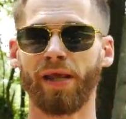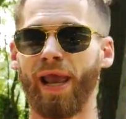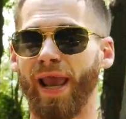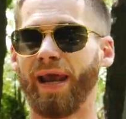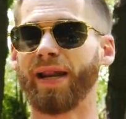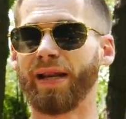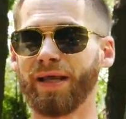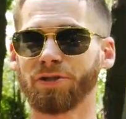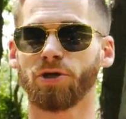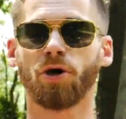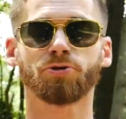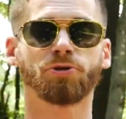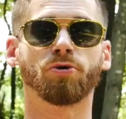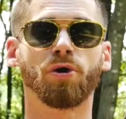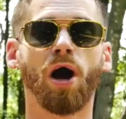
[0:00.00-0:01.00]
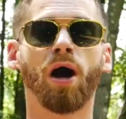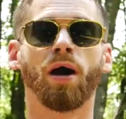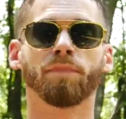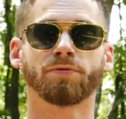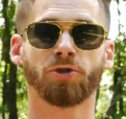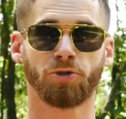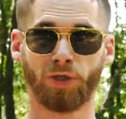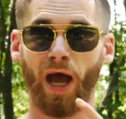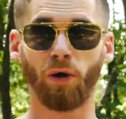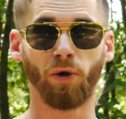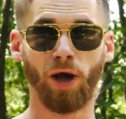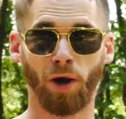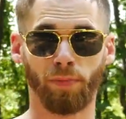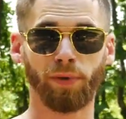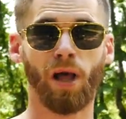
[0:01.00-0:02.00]
And it is also comp, so that will
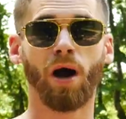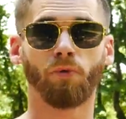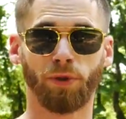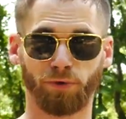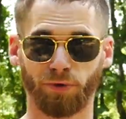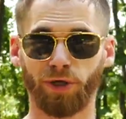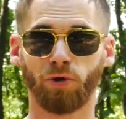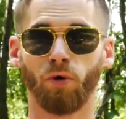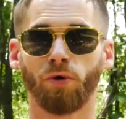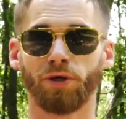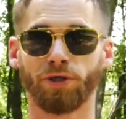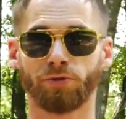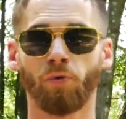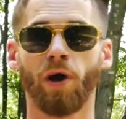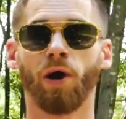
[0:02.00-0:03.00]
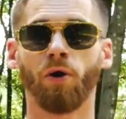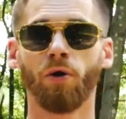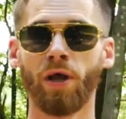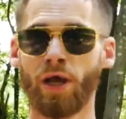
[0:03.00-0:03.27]
help a lot with the recoil as well.